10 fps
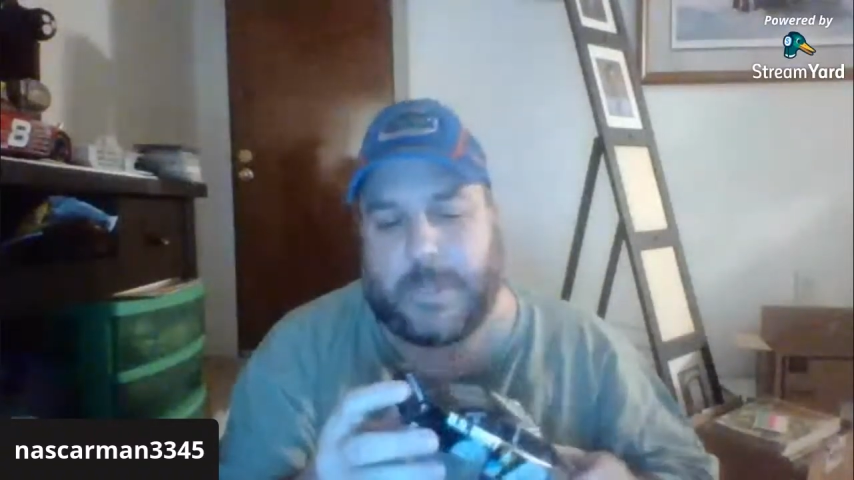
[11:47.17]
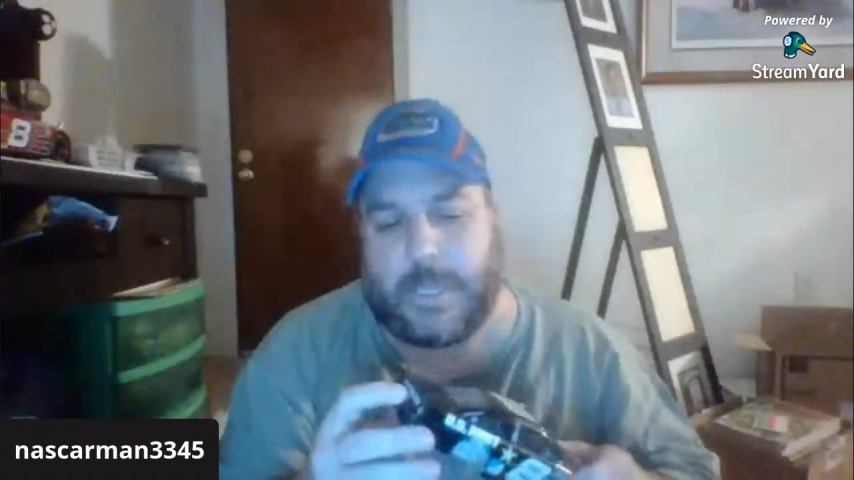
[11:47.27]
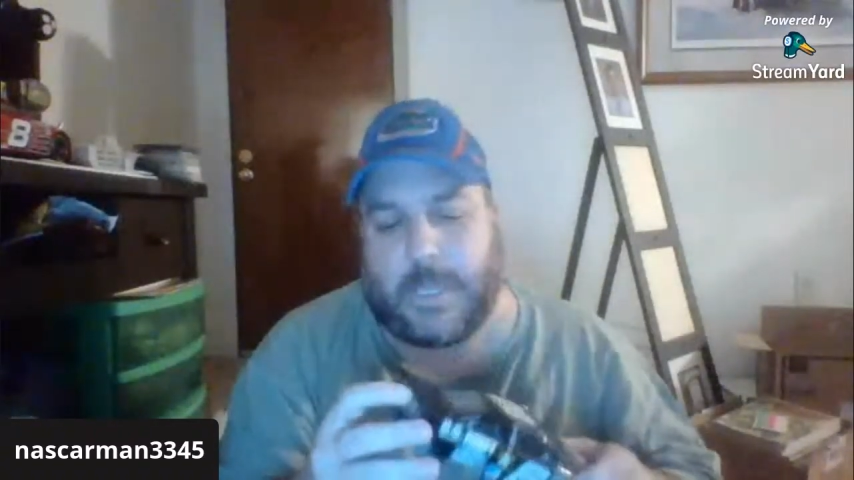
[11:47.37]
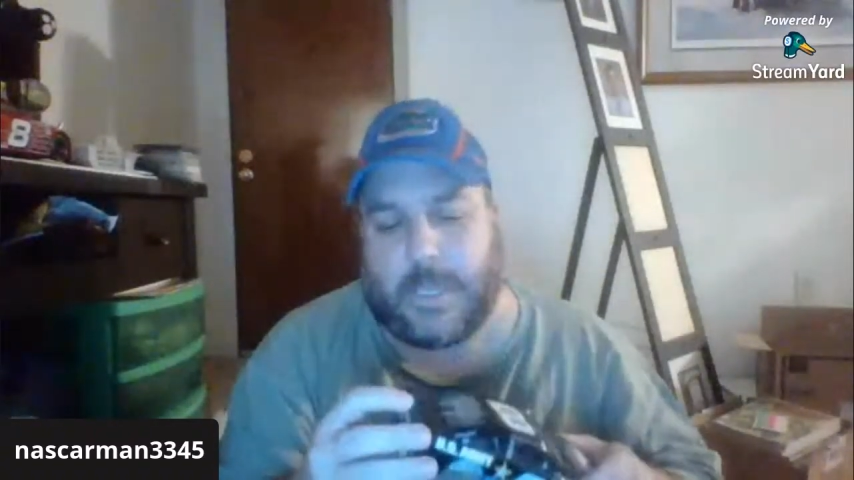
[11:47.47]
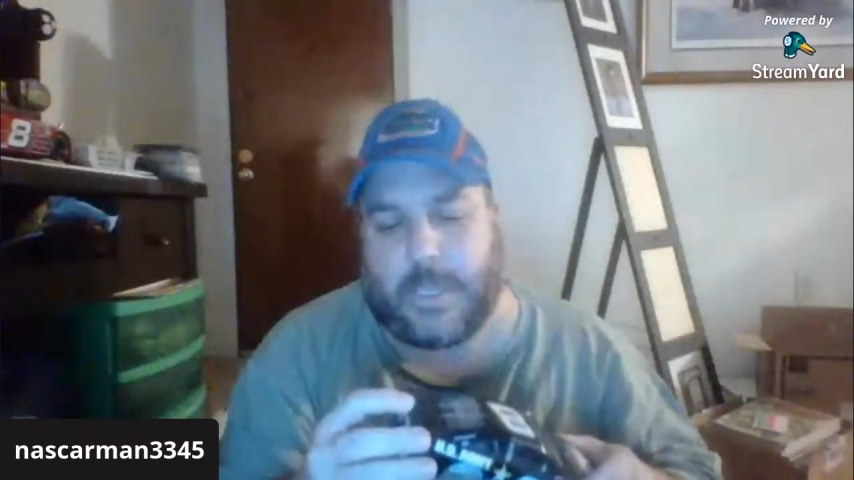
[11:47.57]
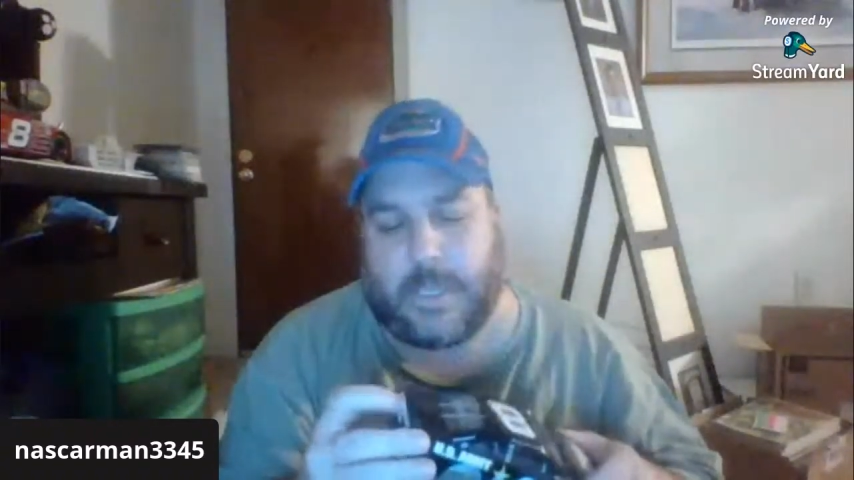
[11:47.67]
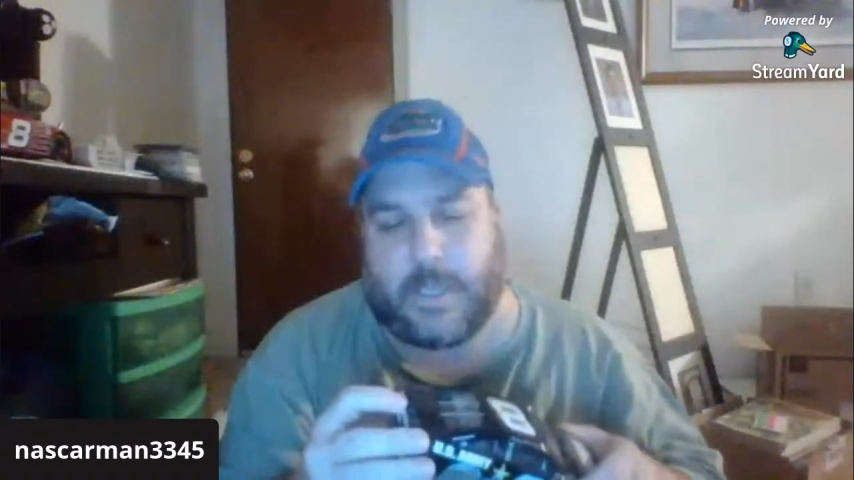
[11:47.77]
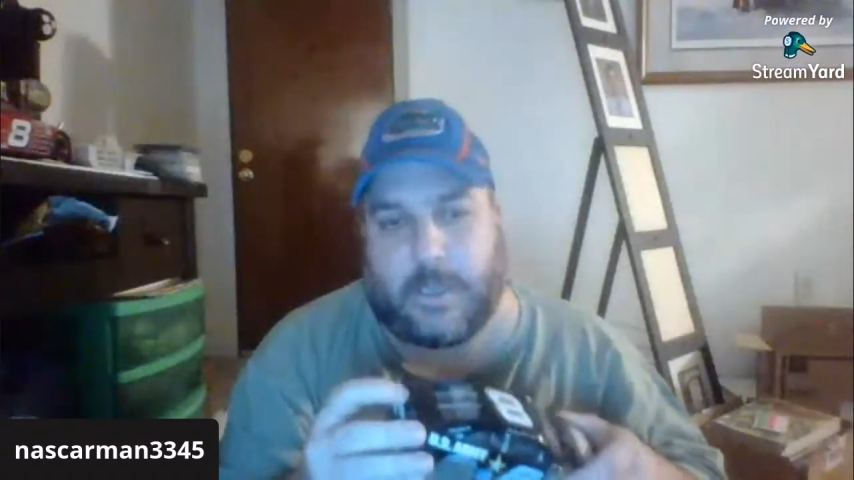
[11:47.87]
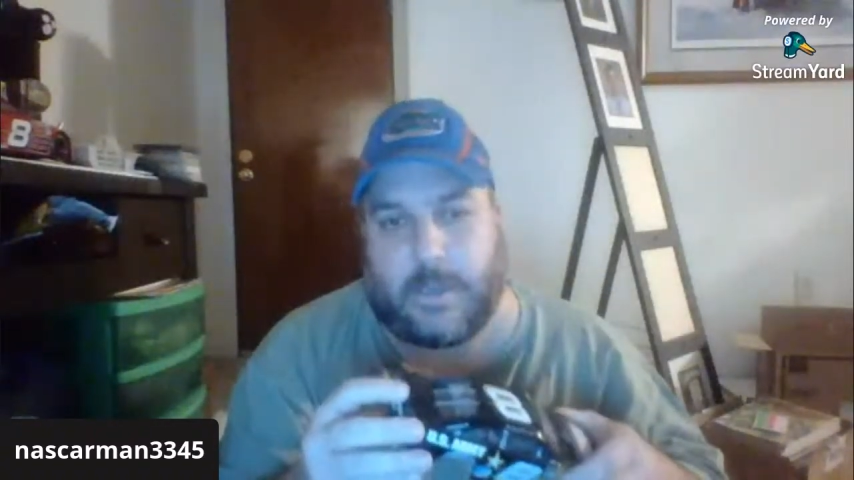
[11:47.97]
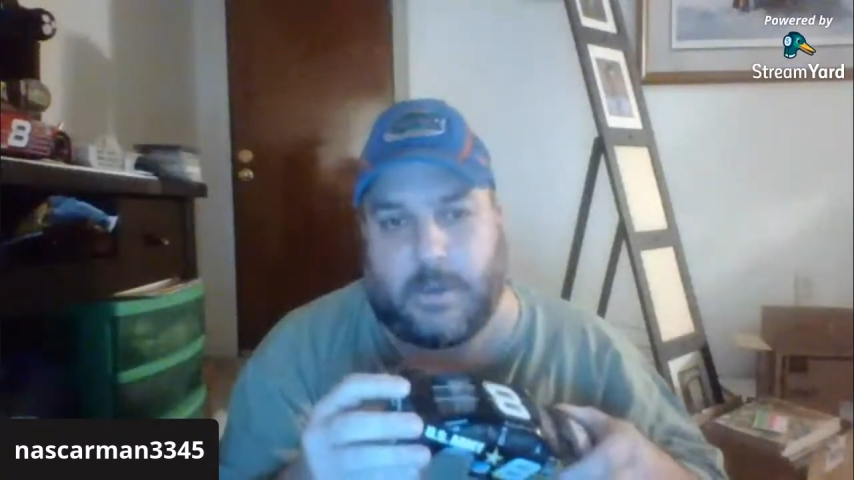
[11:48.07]

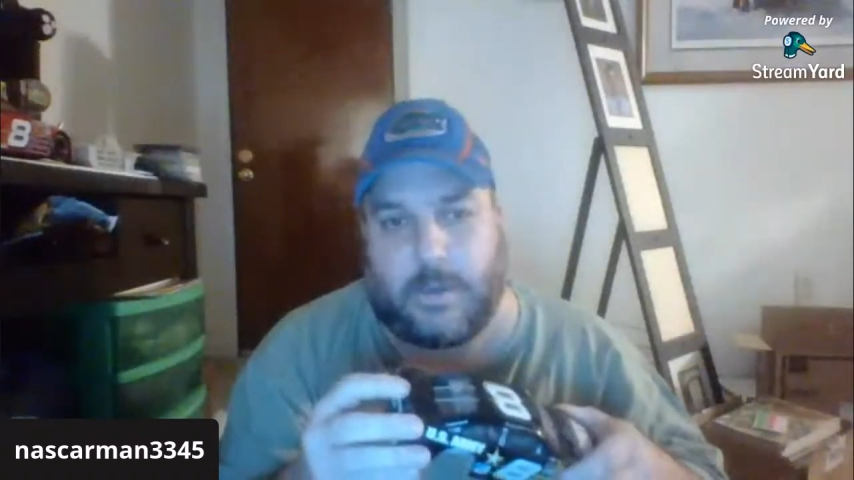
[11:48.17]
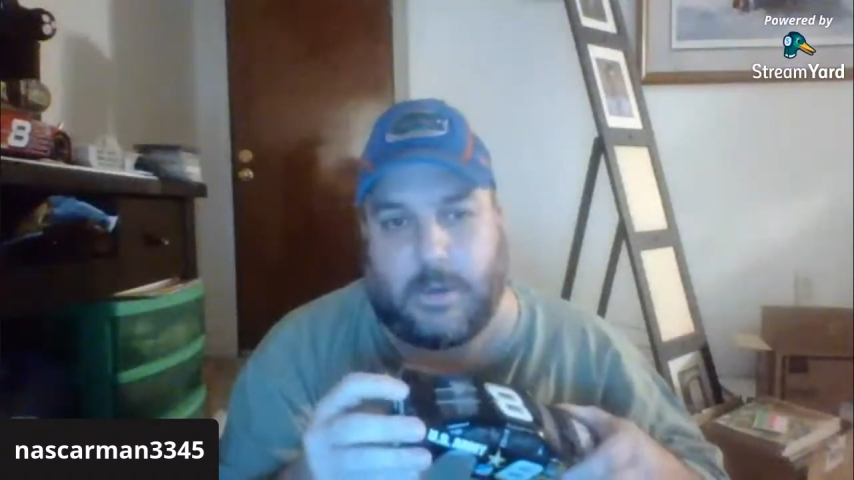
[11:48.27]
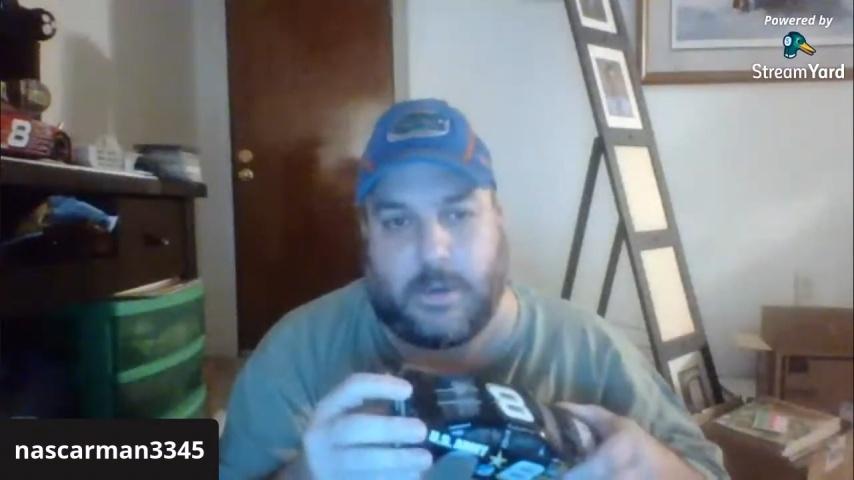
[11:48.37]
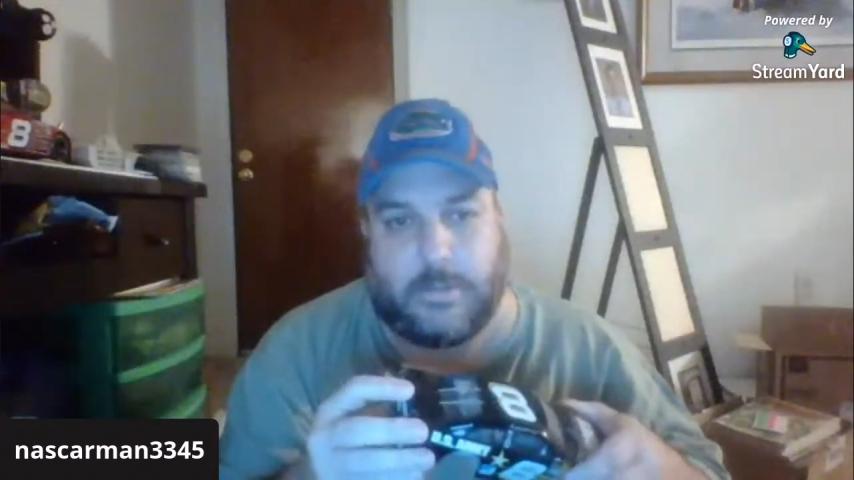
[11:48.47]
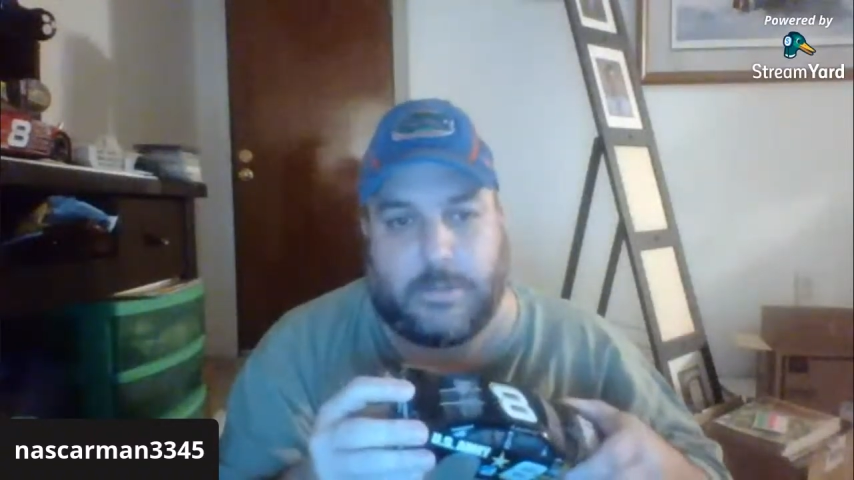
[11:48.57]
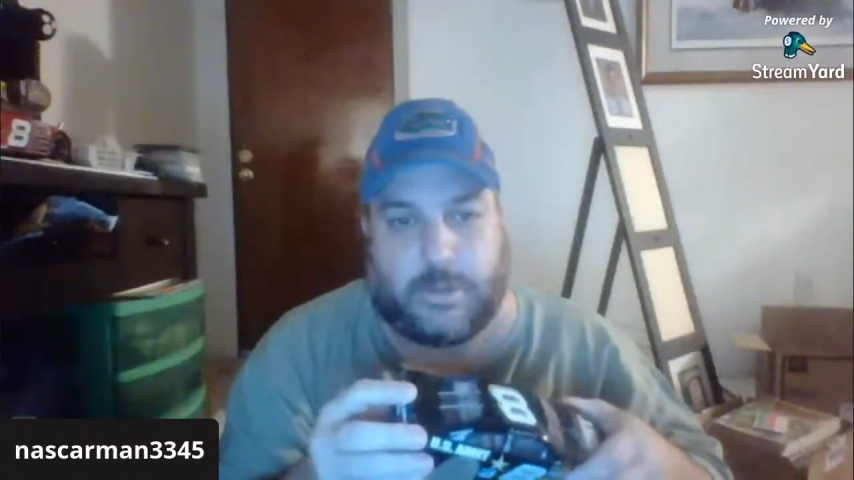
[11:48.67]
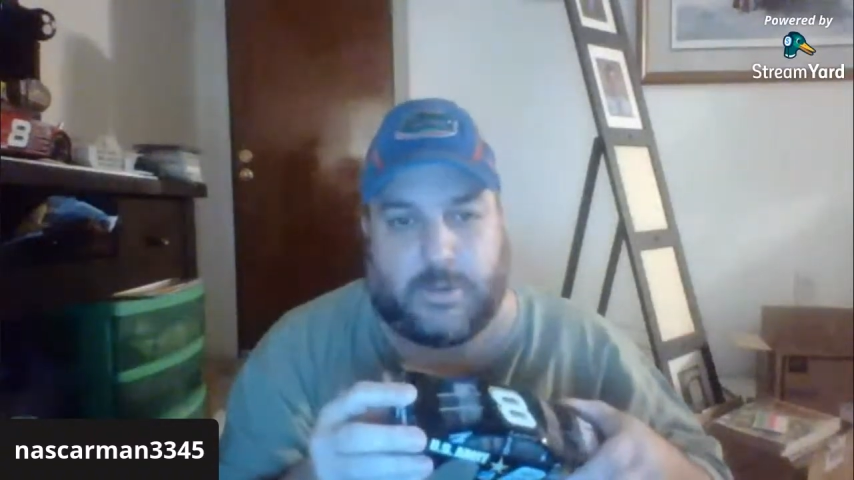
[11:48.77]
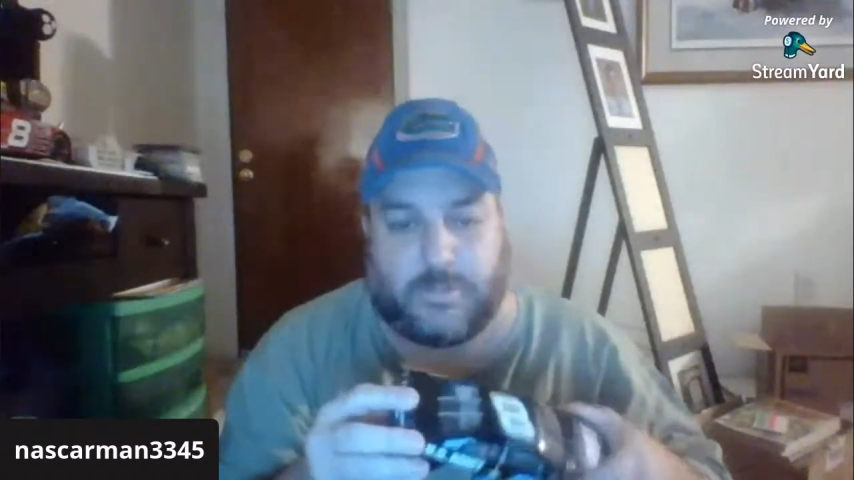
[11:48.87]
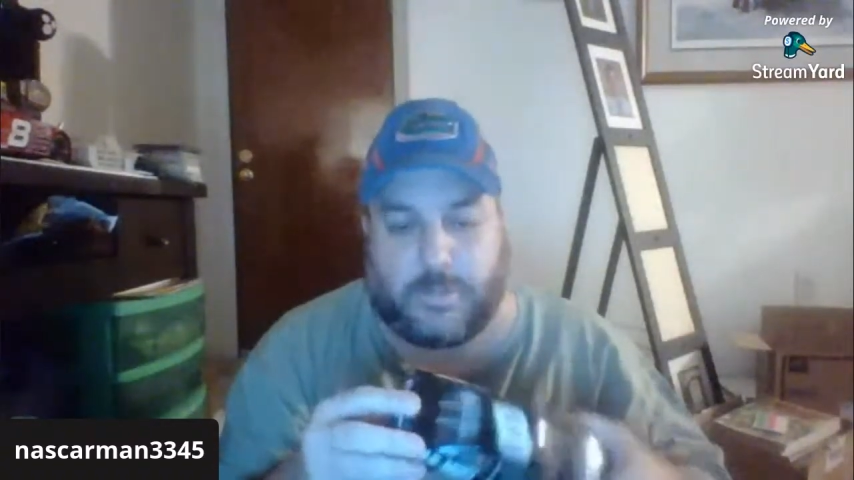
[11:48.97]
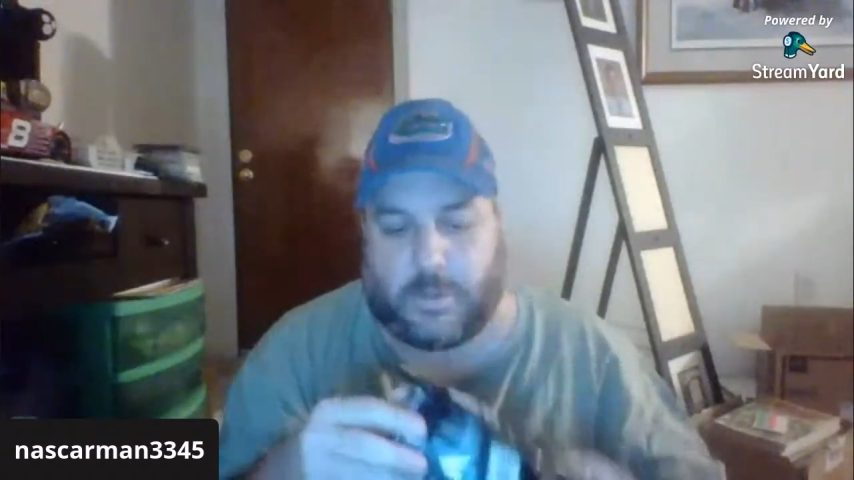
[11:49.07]
and put the
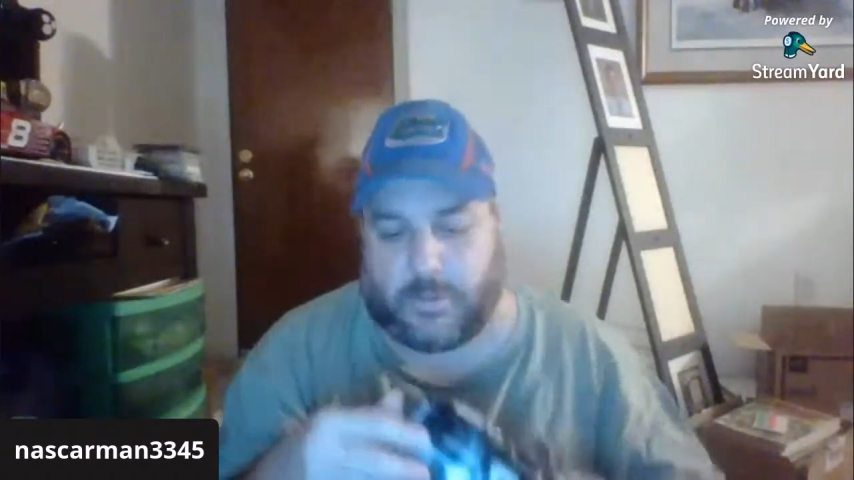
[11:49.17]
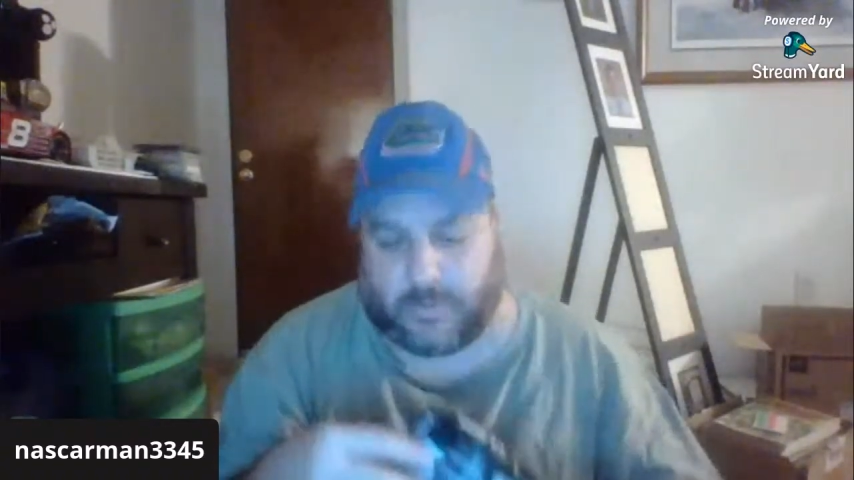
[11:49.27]
spoiler on the